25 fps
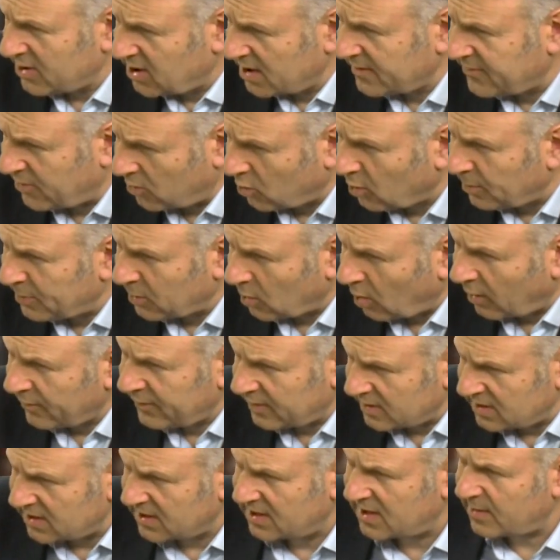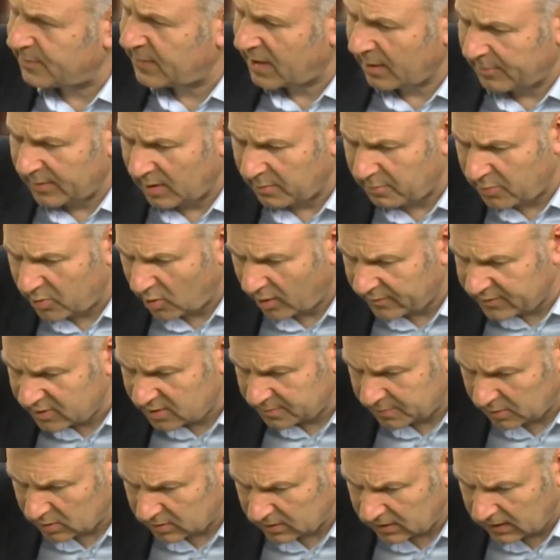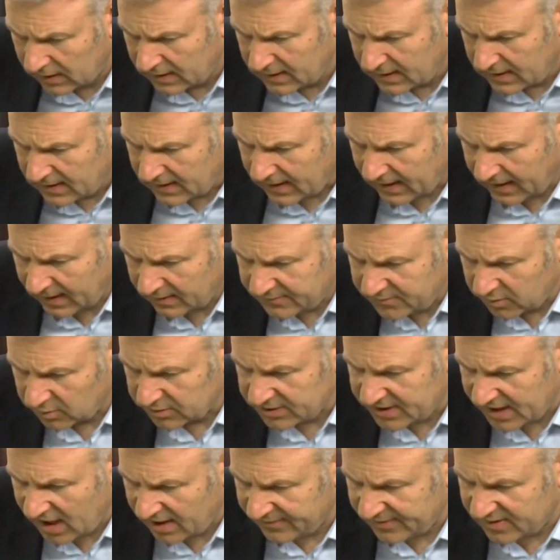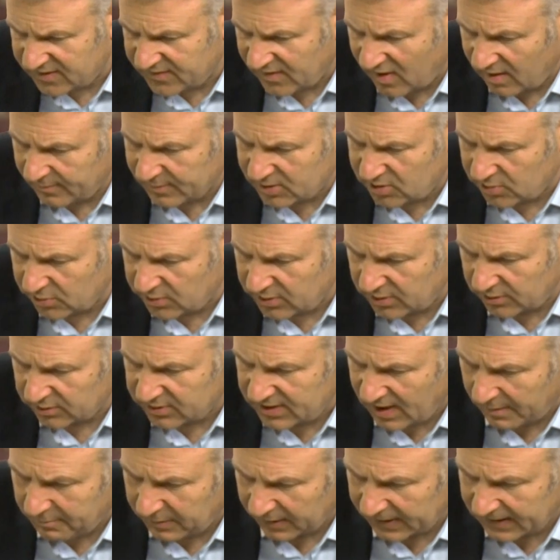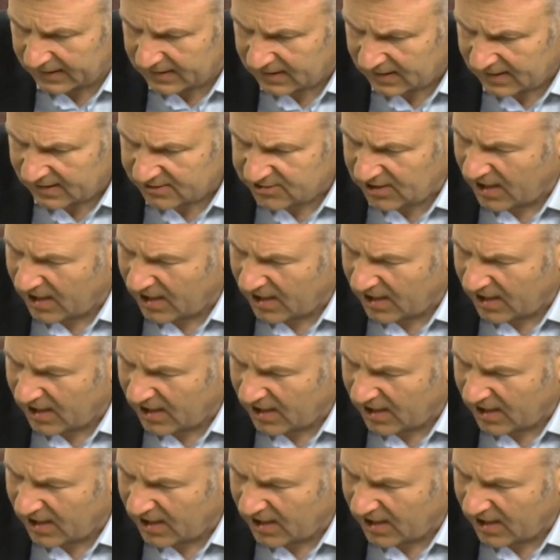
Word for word: vision for Open Orphan is to become a profitable, full-service pharmaceuticals company.